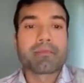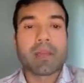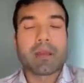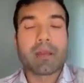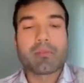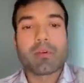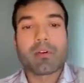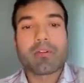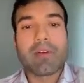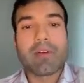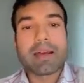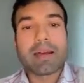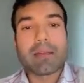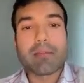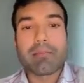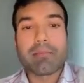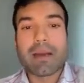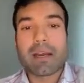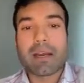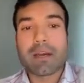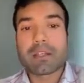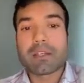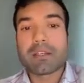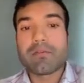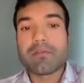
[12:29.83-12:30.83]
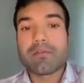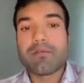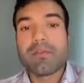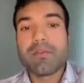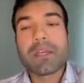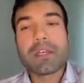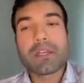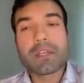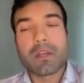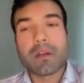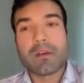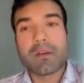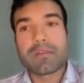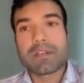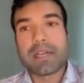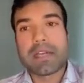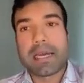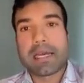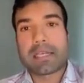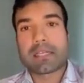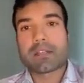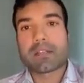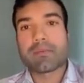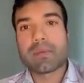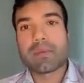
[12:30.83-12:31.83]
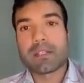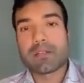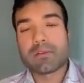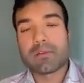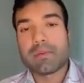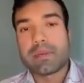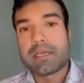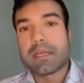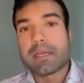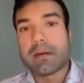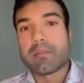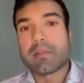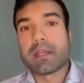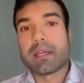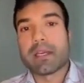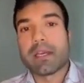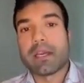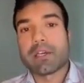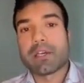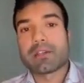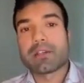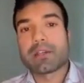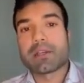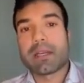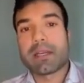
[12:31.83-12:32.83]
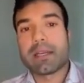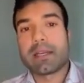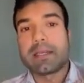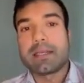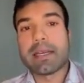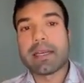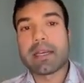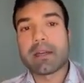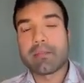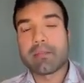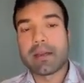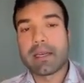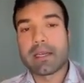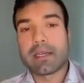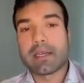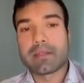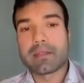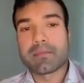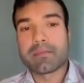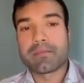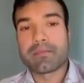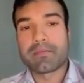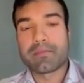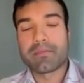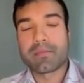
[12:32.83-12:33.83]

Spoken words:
and provide a better division of tasks between the application and database.